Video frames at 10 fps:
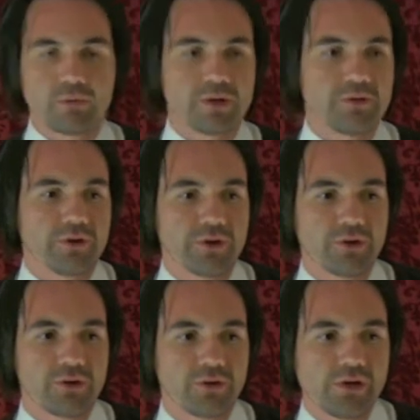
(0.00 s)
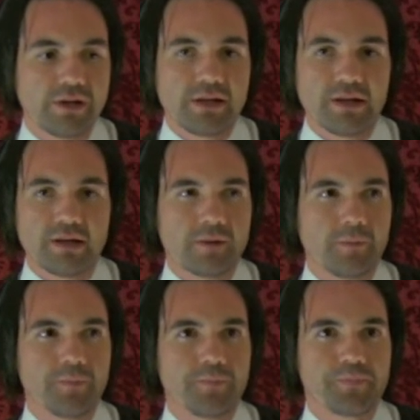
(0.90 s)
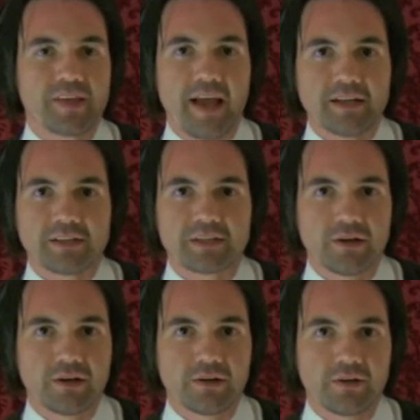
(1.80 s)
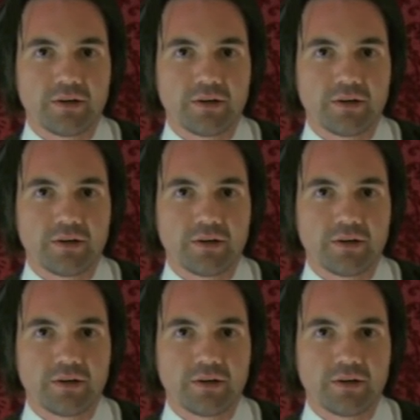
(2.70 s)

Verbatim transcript: whatever your um, talents are.